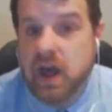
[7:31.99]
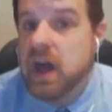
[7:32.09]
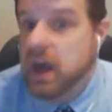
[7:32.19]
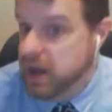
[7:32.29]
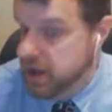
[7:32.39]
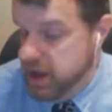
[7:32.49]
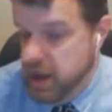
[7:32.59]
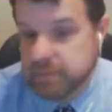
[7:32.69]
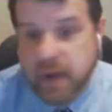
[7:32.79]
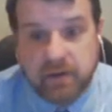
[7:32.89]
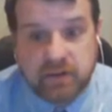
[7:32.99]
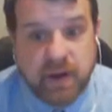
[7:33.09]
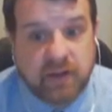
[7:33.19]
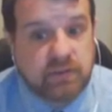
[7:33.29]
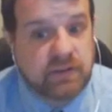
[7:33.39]
And my
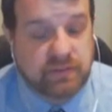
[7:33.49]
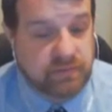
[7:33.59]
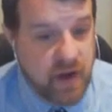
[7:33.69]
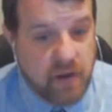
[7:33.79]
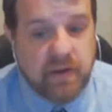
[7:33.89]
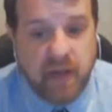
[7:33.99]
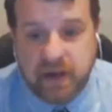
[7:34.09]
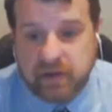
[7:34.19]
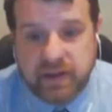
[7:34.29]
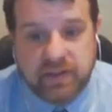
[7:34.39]
response was very likely.